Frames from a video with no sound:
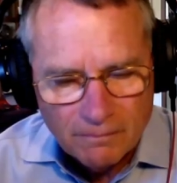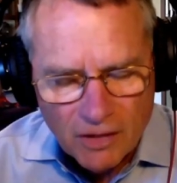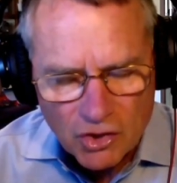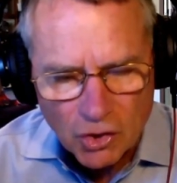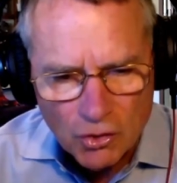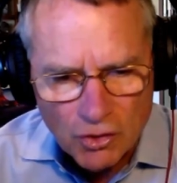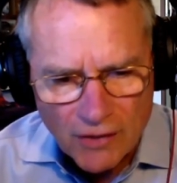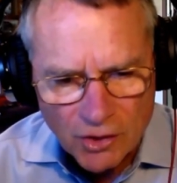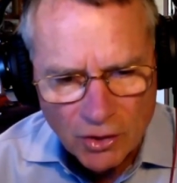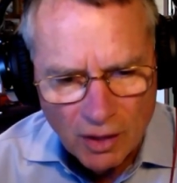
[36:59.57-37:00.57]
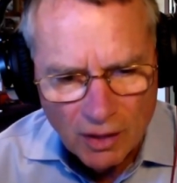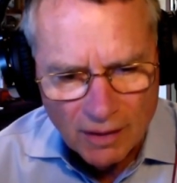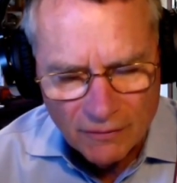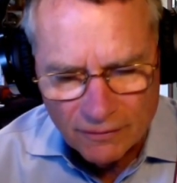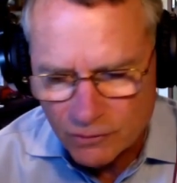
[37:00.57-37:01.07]
So do you all
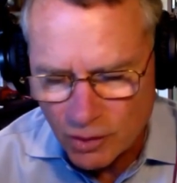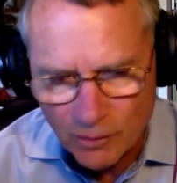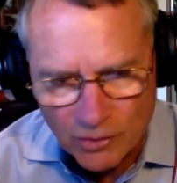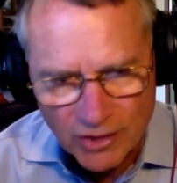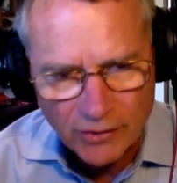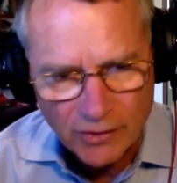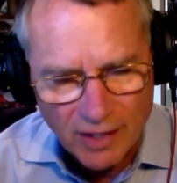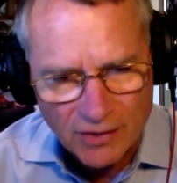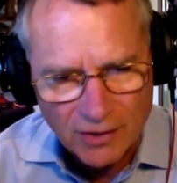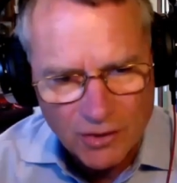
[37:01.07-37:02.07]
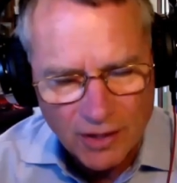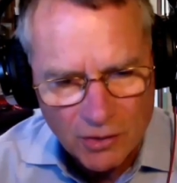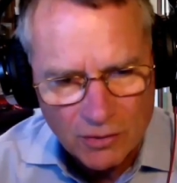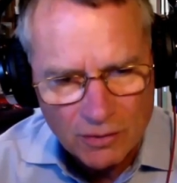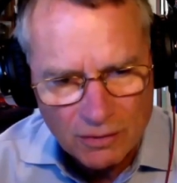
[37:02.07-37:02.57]
have trouble synchronizing your
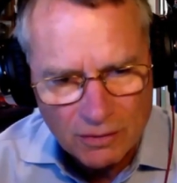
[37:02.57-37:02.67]
schedules